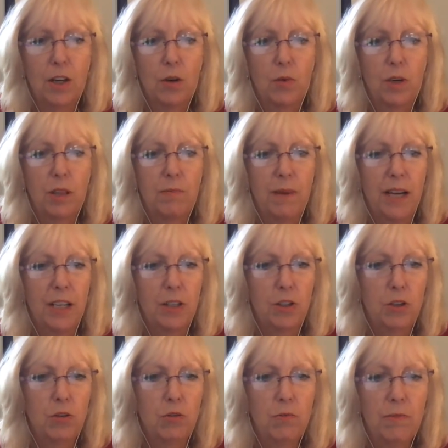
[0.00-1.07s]
with my
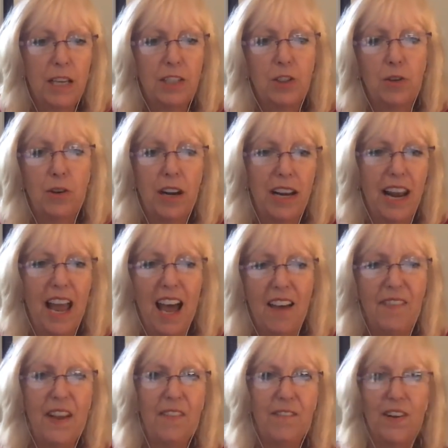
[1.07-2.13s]
new mentor and
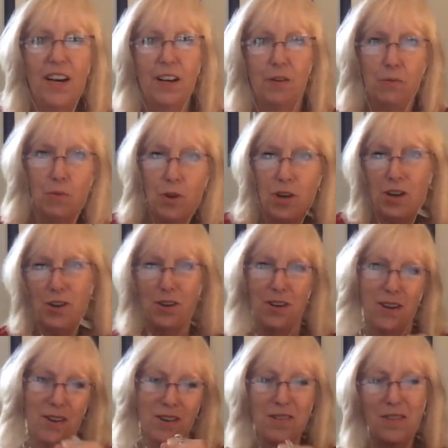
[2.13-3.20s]
having fun.
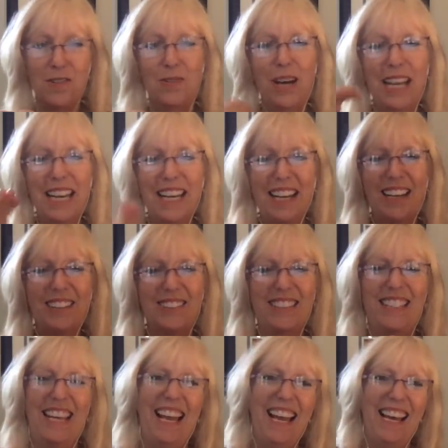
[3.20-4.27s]
Woohoo! Way to go,
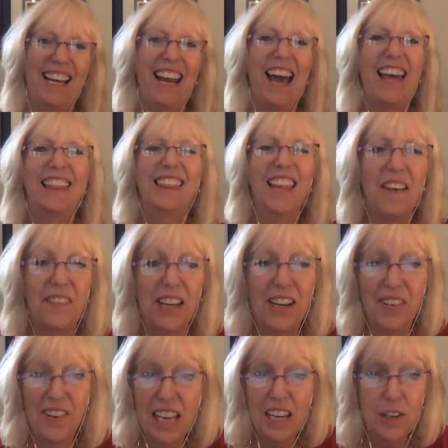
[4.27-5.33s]
Ted. I love it.
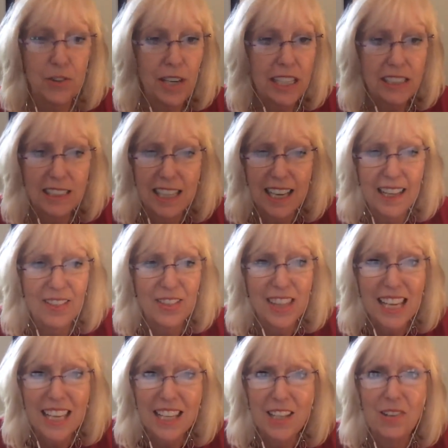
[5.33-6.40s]
Okay, great, Ted.
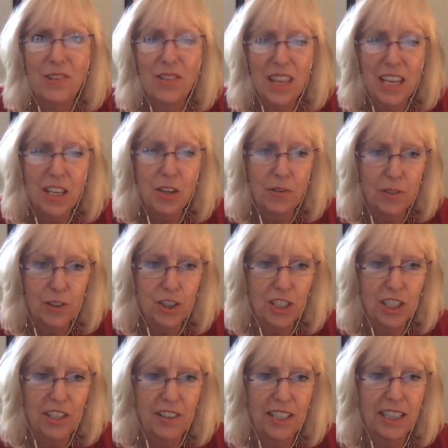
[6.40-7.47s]
Thank you. Thank you for
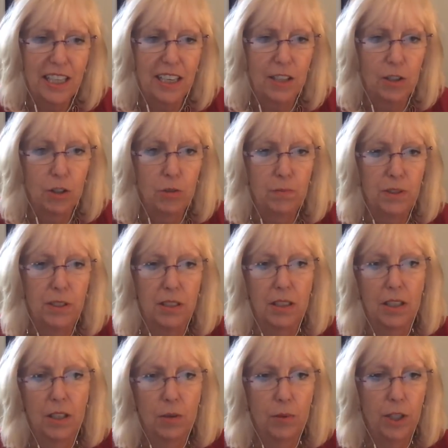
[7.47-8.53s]
sharing that. Oops.
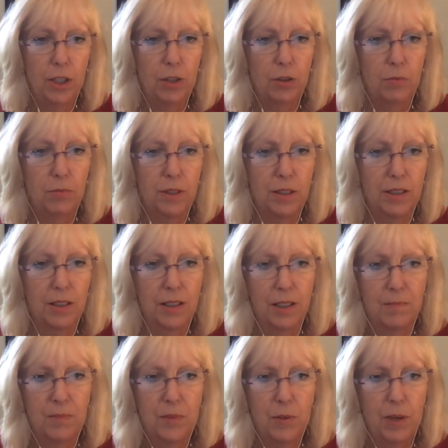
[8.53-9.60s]
What oops?
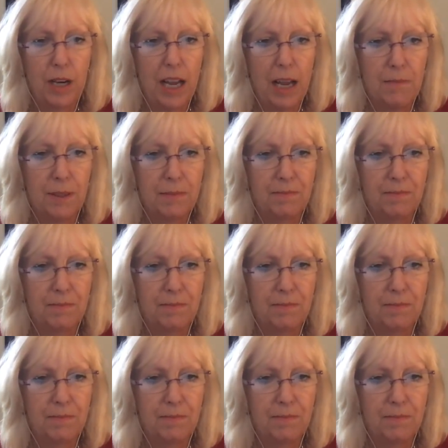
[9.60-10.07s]
What happened?